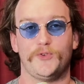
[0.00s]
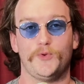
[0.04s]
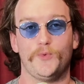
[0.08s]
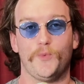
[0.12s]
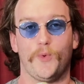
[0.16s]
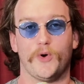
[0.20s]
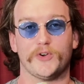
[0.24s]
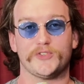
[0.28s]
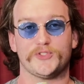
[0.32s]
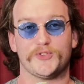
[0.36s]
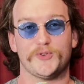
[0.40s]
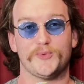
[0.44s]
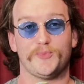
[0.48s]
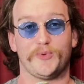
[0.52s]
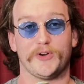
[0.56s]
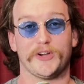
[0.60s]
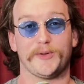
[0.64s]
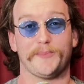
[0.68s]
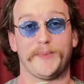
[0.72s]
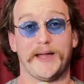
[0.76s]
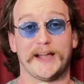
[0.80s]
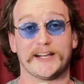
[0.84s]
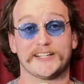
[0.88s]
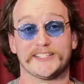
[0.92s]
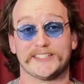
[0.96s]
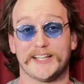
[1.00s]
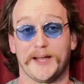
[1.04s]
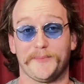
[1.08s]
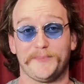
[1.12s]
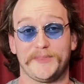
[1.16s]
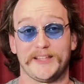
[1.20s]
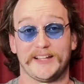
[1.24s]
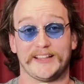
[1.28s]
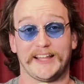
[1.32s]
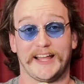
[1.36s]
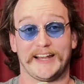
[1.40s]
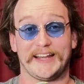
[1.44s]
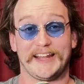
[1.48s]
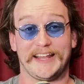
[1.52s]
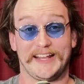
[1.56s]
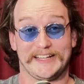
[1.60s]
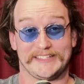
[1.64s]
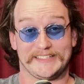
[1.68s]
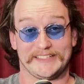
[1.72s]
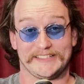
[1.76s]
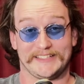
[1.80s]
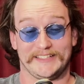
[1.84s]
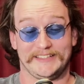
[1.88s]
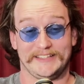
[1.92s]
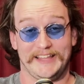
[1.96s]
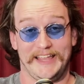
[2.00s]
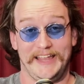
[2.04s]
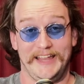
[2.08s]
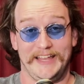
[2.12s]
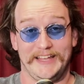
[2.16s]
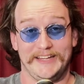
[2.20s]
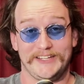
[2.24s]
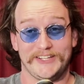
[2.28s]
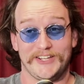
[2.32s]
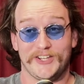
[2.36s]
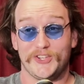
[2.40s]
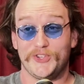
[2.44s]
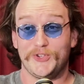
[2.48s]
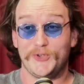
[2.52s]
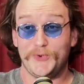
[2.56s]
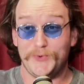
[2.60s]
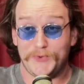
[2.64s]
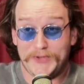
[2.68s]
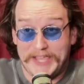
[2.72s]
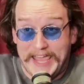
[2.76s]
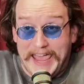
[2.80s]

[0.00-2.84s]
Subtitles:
if you want to bring back something that isn't a land, you